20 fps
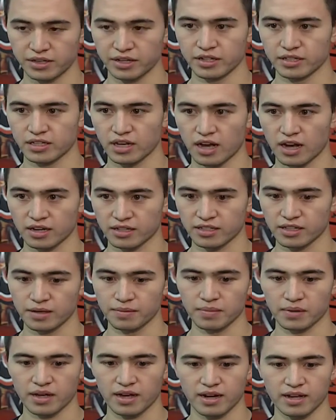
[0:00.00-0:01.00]
You need to talk to
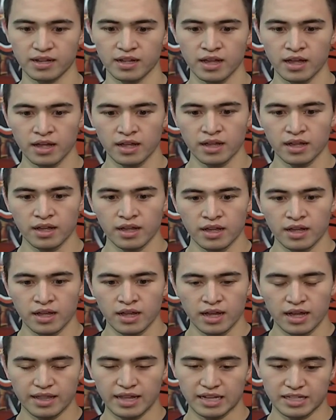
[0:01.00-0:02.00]
them, kind of
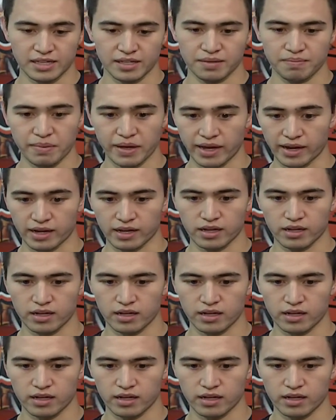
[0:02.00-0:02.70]
and that's big.